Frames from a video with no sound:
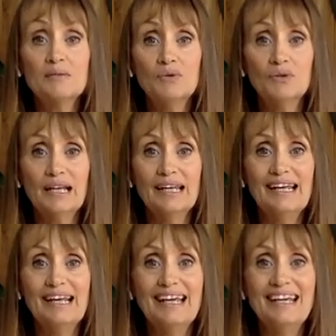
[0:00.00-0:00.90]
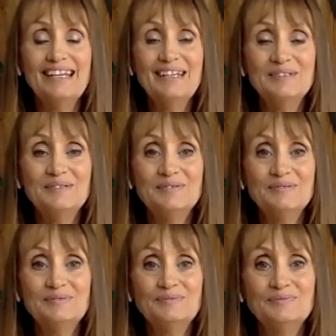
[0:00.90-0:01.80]
think more clearly,
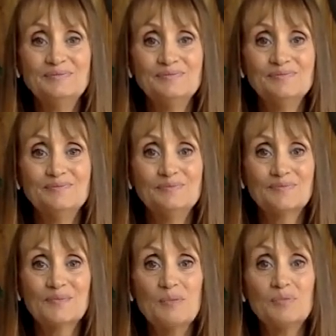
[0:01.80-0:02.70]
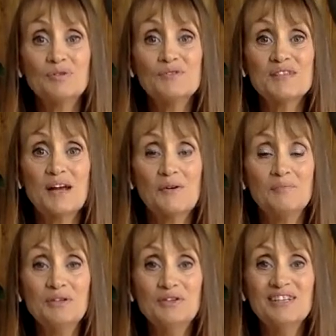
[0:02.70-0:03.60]
improves our
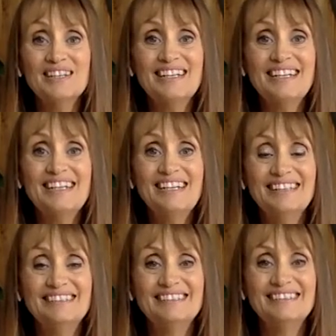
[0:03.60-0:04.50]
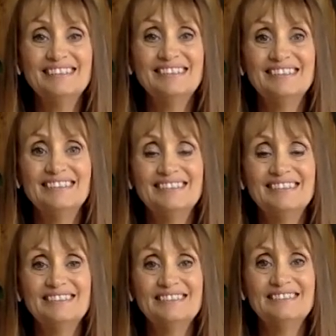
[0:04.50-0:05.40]
immunity,
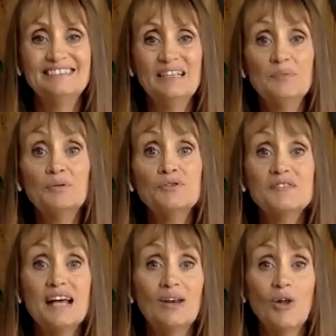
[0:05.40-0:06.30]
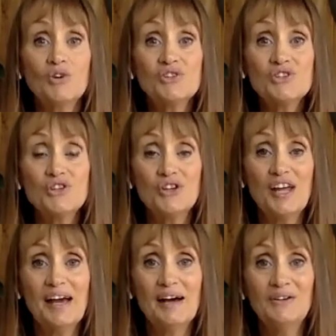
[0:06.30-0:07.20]
improves our
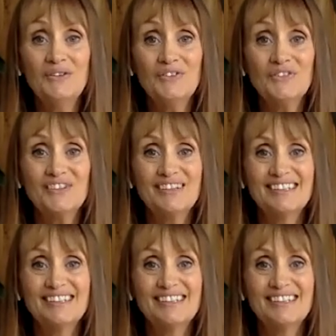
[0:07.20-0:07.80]
long-term health,